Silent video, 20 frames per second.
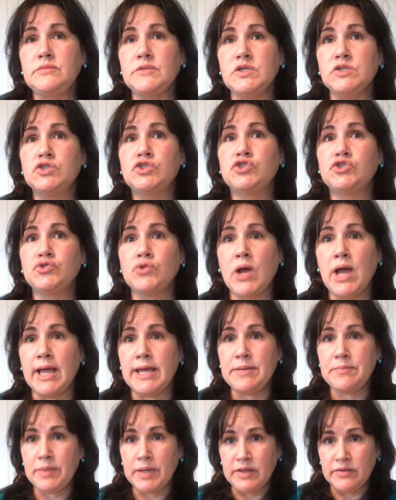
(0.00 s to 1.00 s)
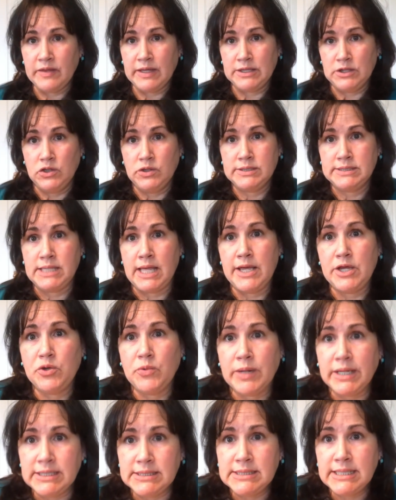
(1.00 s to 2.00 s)
stripe that looks like
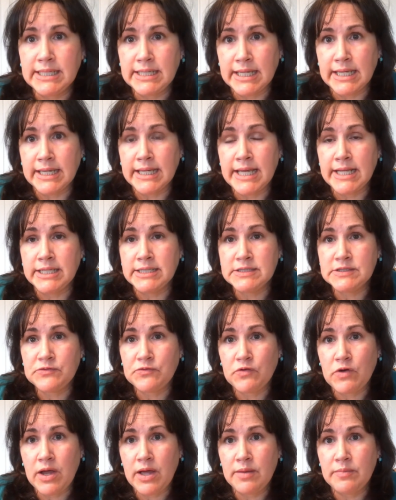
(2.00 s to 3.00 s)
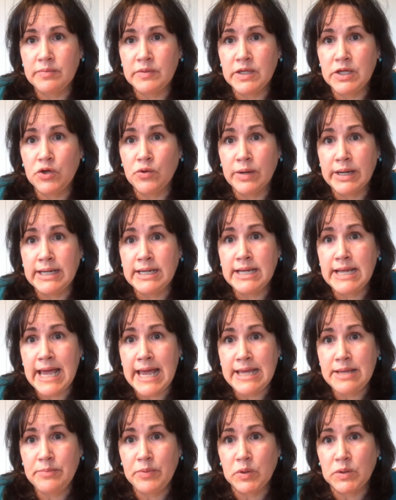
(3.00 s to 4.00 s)
green ticking, and it's from the Green
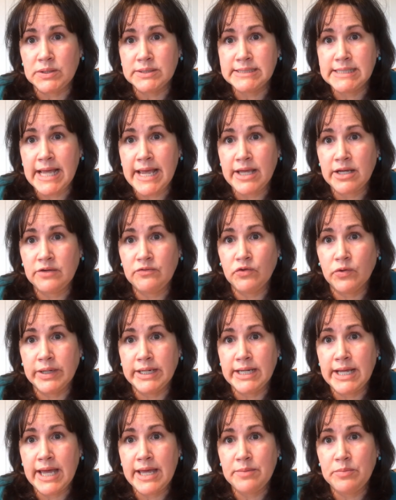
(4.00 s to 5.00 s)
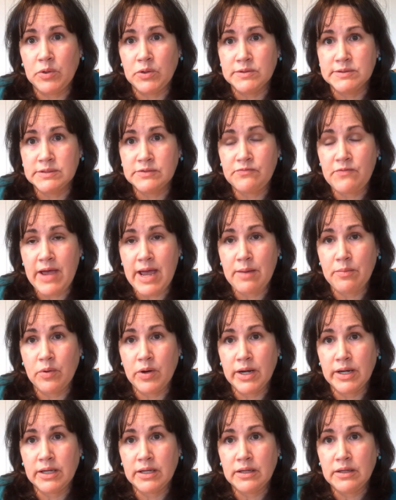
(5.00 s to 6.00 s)
Gables, the Anne of Green Gables
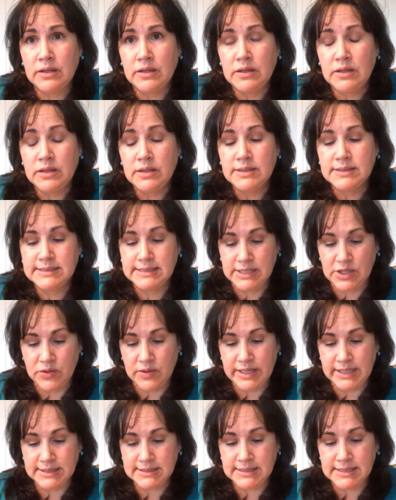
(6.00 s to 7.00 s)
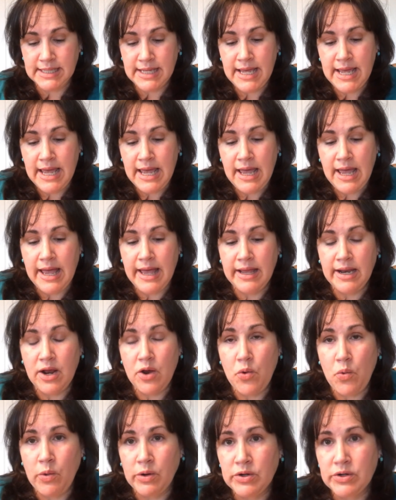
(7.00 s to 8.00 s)
fabric series. And I
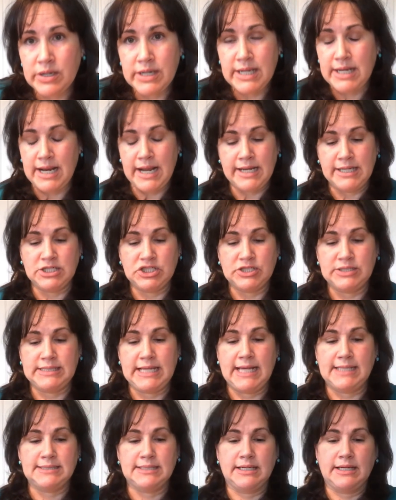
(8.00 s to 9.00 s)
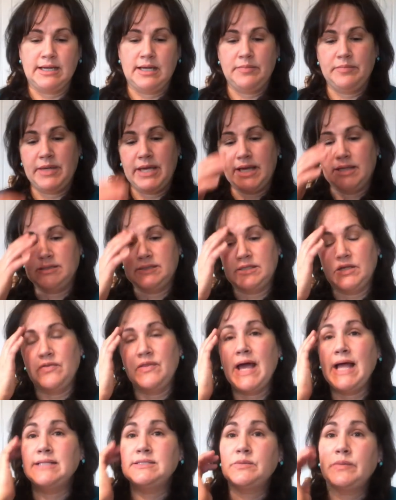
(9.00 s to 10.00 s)
ordered it, and it just hasn't come yet. So
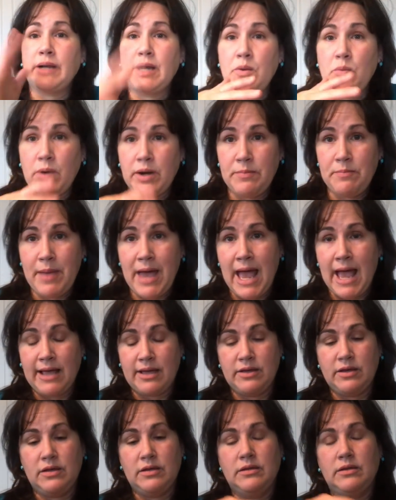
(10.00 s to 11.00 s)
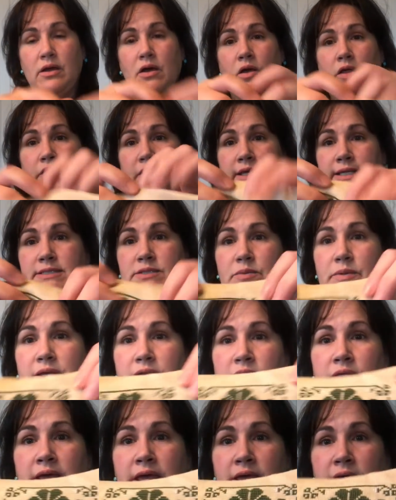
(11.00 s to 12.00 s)
that's what I want to back all these
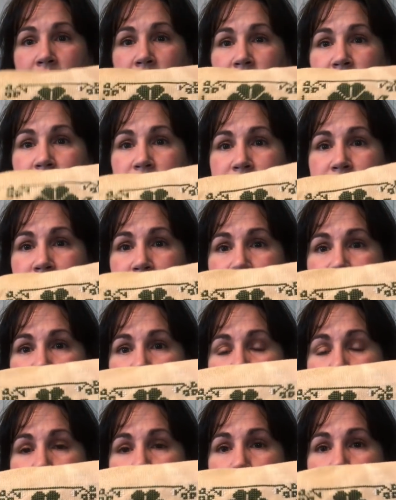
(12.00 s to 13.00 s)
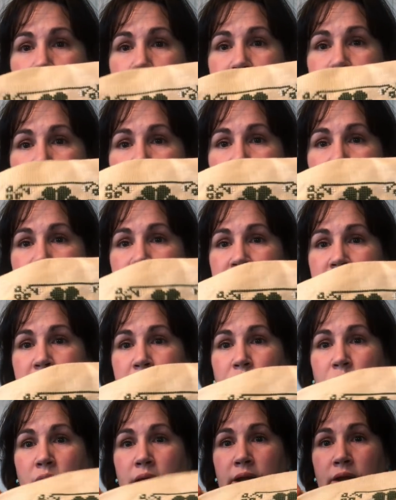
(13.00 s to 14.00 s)
with. This is from one of the
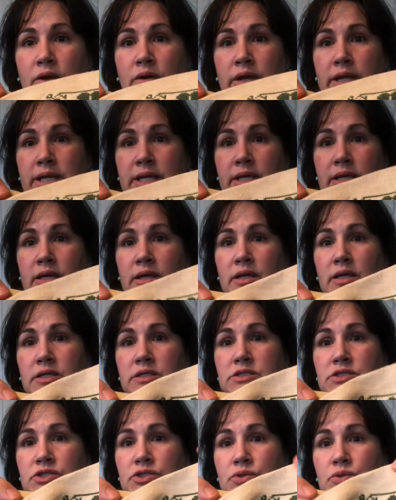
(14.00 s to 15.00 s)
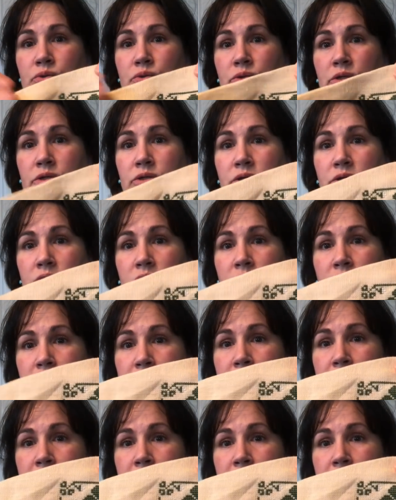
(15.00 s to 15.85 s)
Prairie Schooler